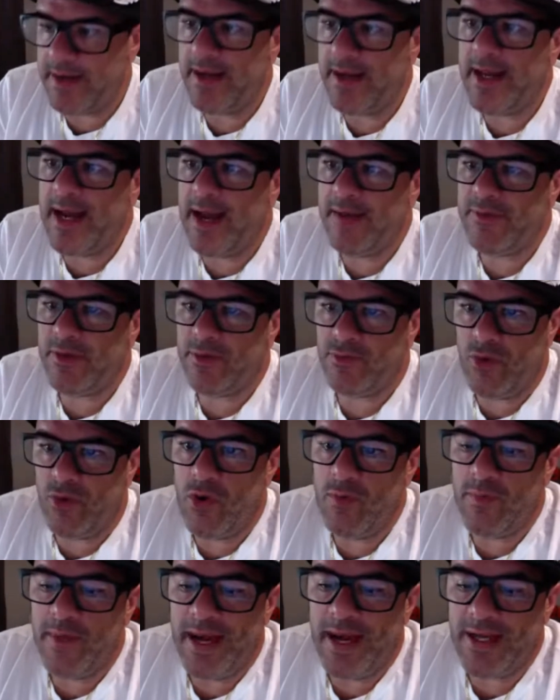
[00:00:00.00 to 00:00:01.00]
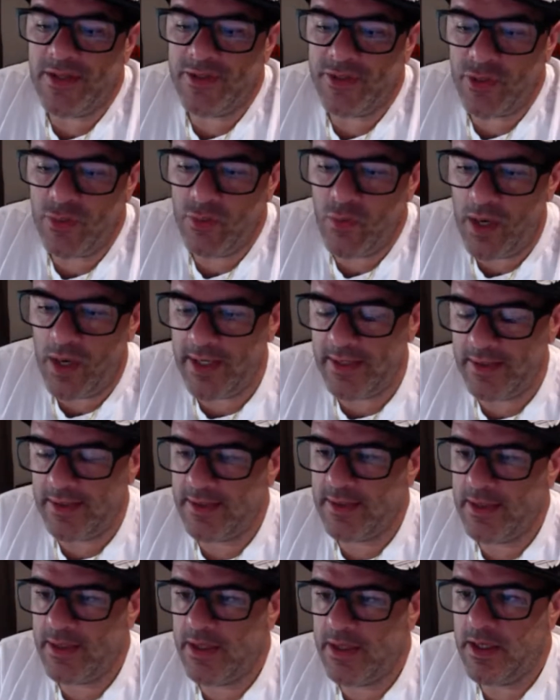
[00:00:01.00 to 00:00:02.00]
not have the romance you want.
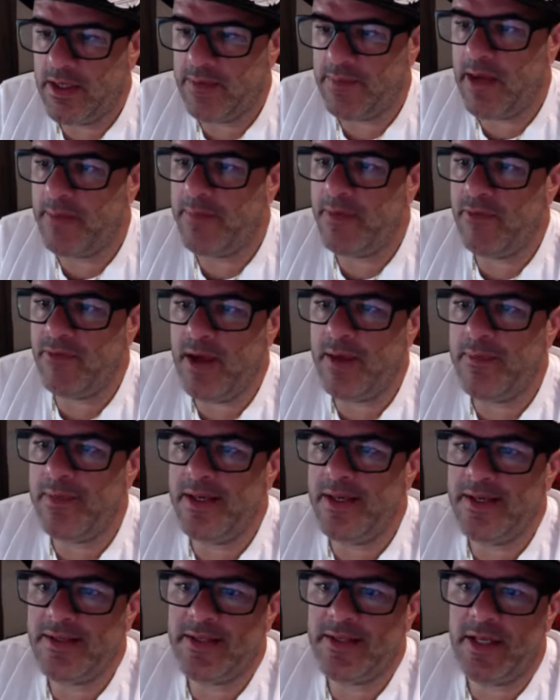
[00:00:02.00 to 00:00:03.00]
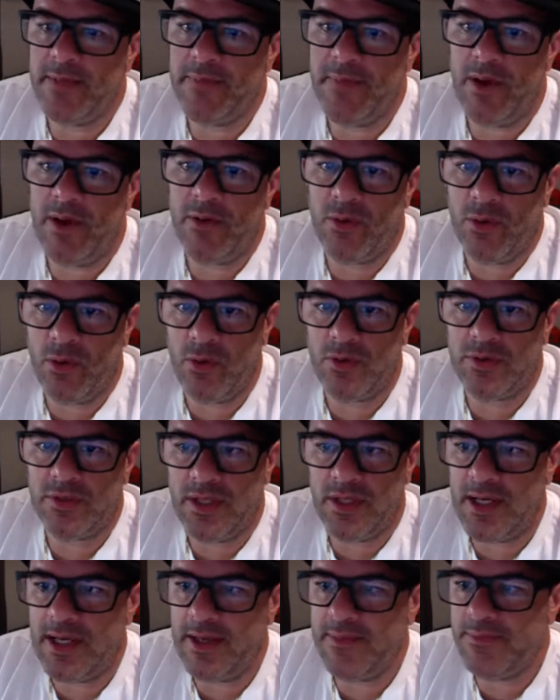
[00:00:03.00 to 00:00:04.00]
You might be reminiscing about old
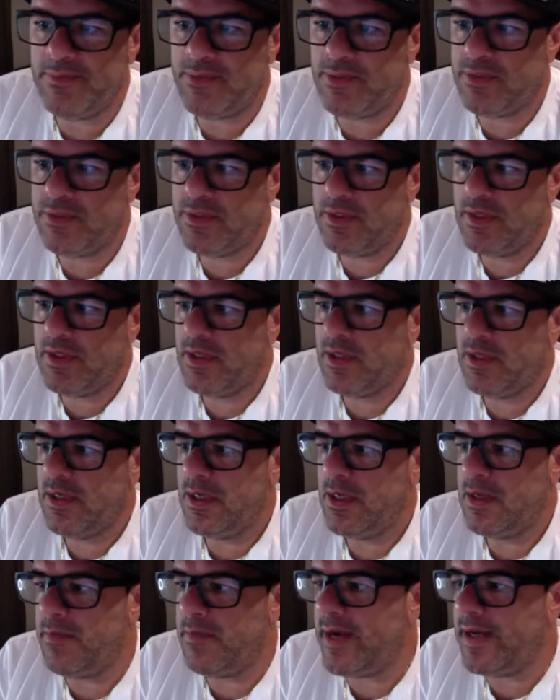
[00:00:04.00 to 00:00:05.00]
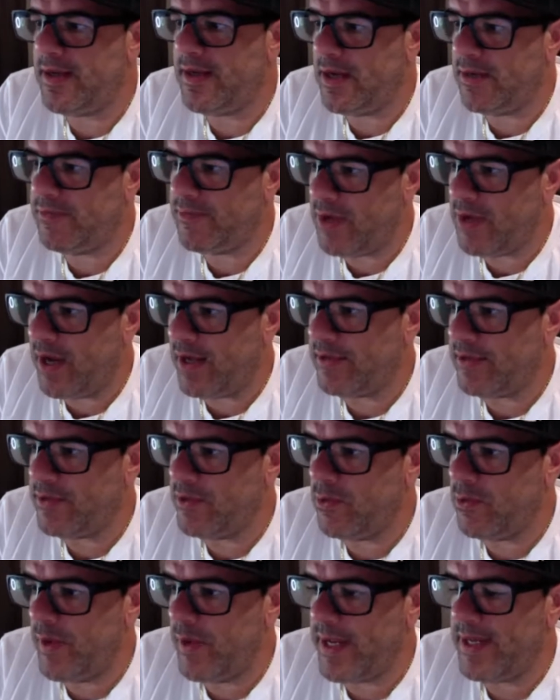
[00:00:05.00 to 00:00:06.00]
times. You might not have gotten
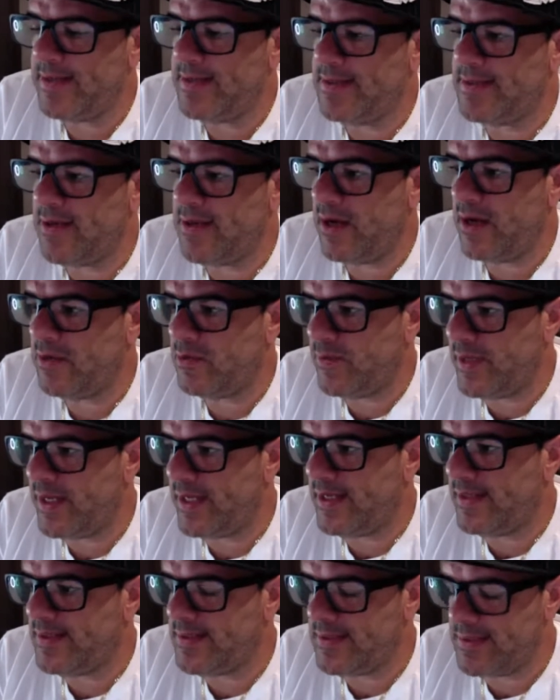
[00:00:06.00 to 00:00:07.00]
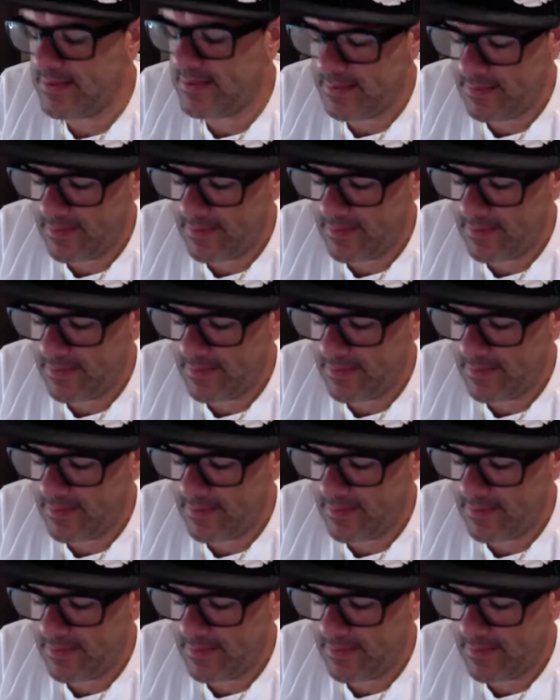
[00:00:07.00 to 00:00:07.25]
your way in certain ways.